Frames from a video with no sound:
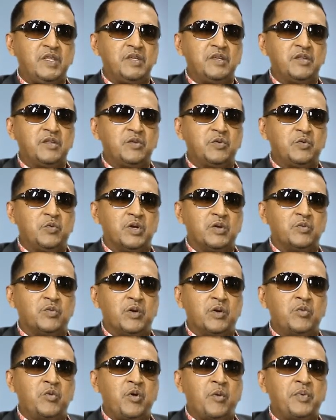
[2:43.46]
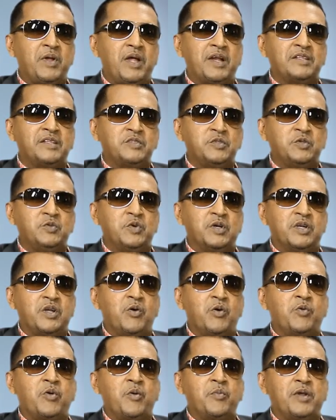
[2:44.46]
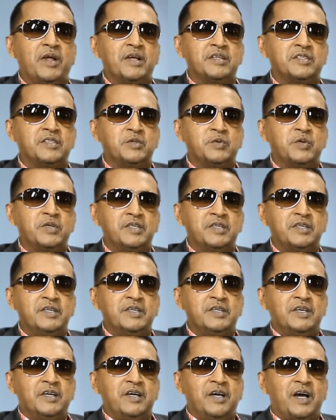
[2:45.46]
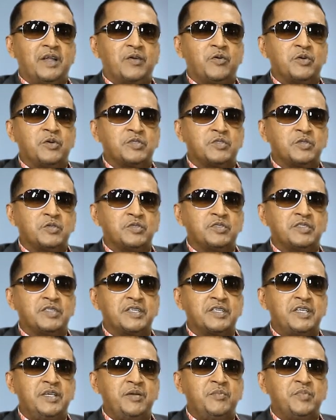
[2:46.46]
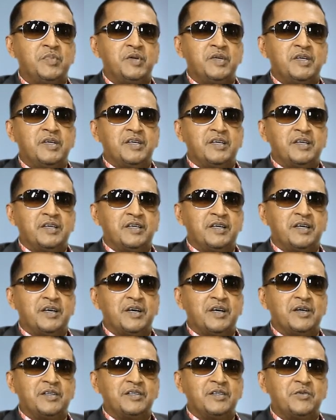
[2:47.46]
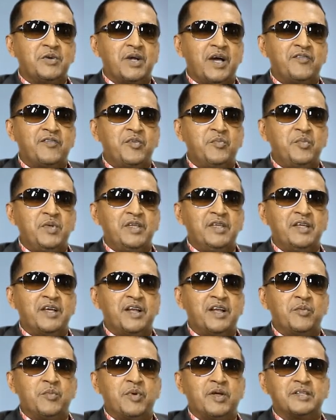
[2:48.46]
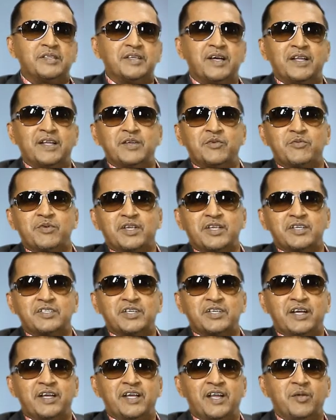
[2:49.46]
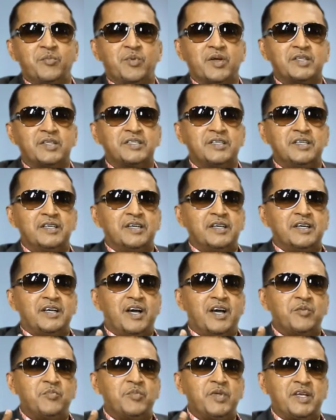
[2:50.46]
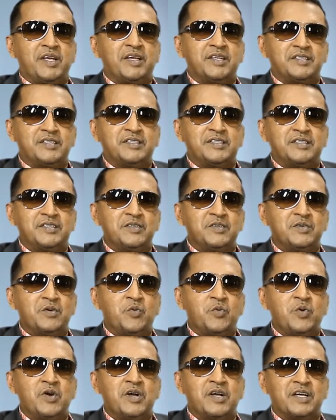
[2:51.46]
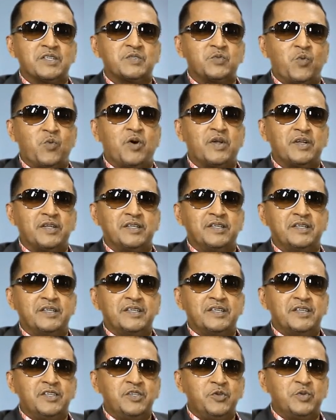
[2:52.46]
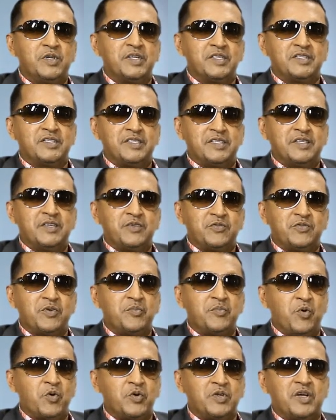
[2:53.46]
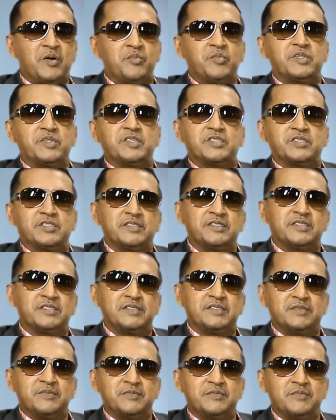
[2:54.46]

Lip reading: what we were planning to do and how we were planning to do it, and also to keep the Ravi B element and the Rikki Jai element and make it work as one unit for both competitions.